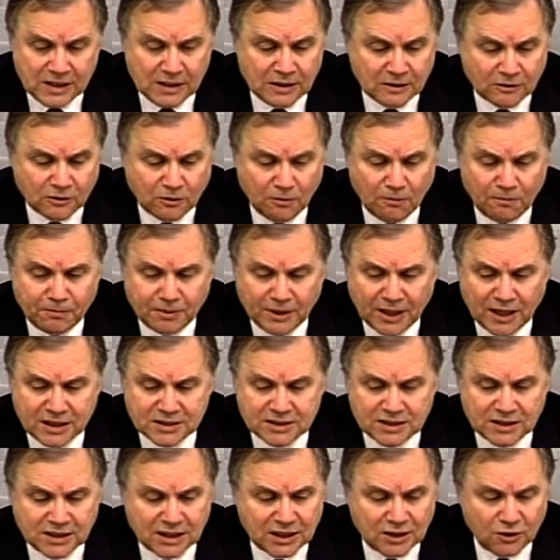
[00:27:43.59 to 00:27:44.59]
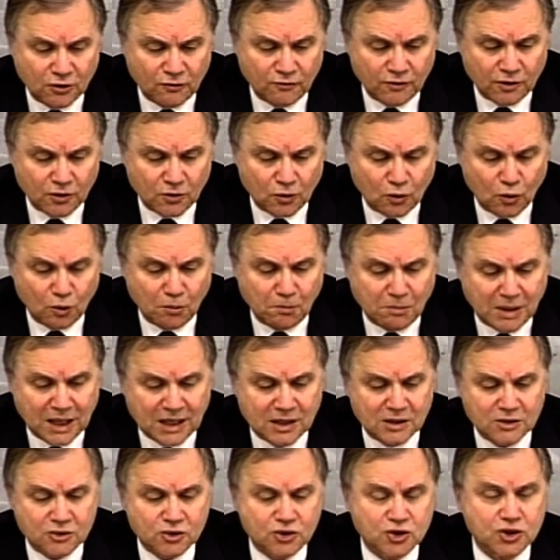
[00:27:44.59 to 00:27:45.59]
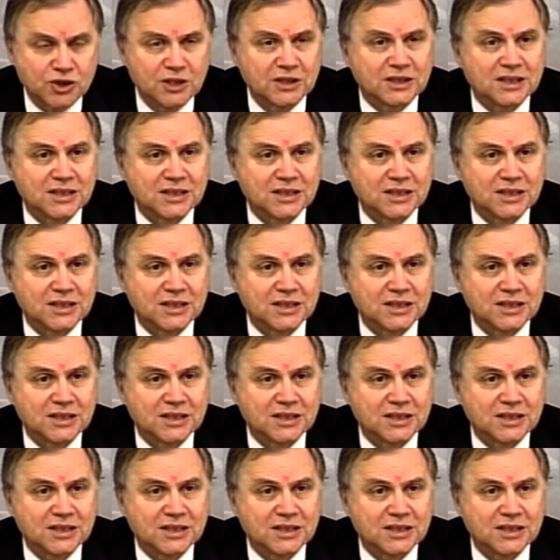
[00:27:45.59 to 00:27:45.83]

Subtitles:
comprising an overall balance sheet